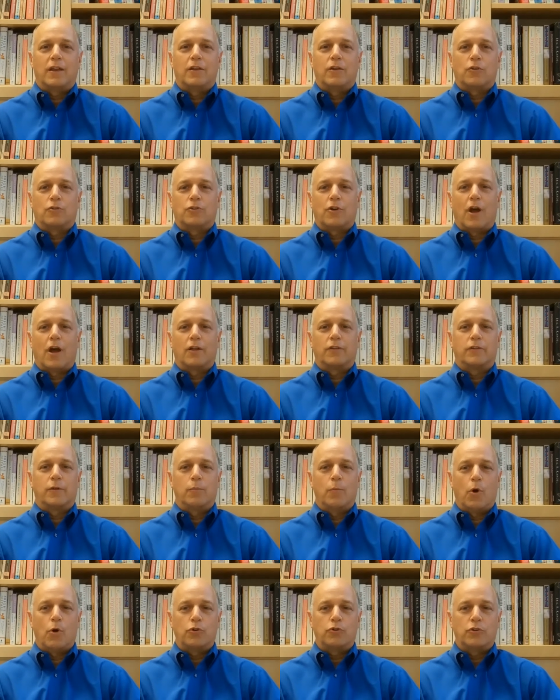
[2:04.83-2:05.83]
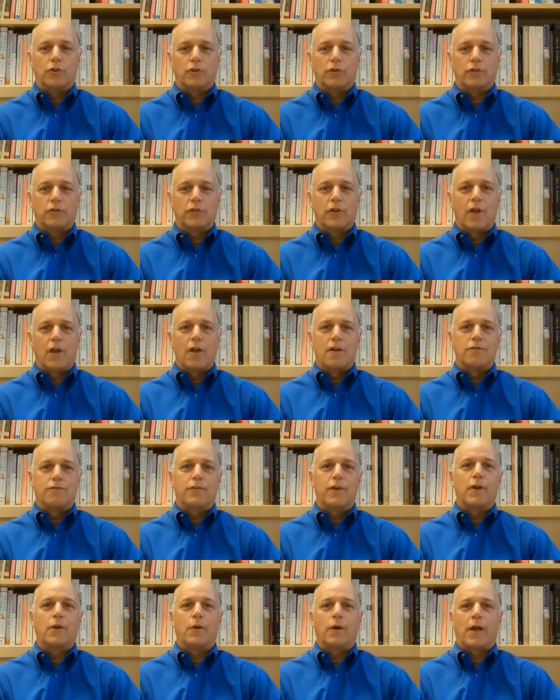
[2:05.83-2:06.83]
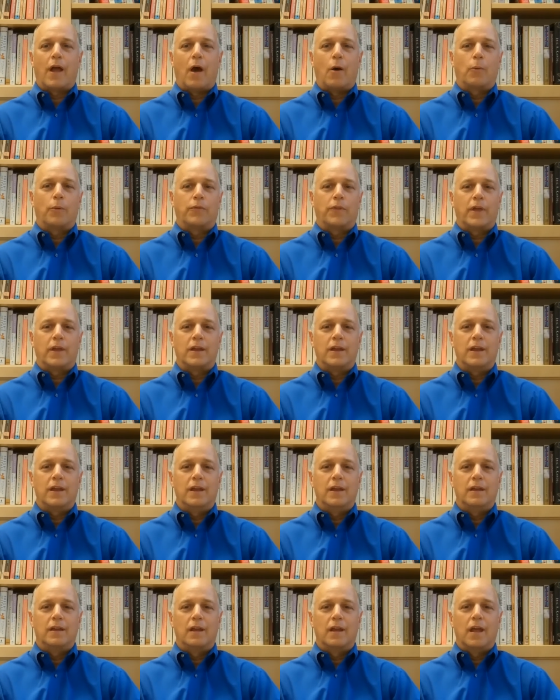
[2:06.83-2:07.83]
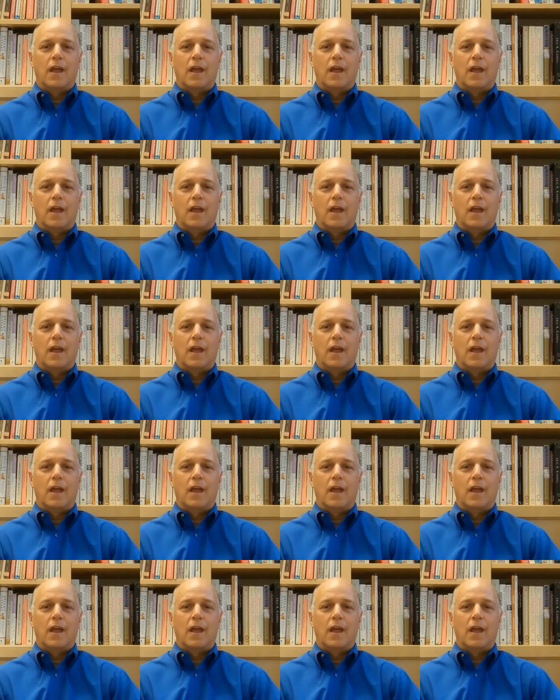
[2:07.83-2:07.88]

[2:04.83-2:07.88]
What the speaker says: your child's emotions, figuring out what they need,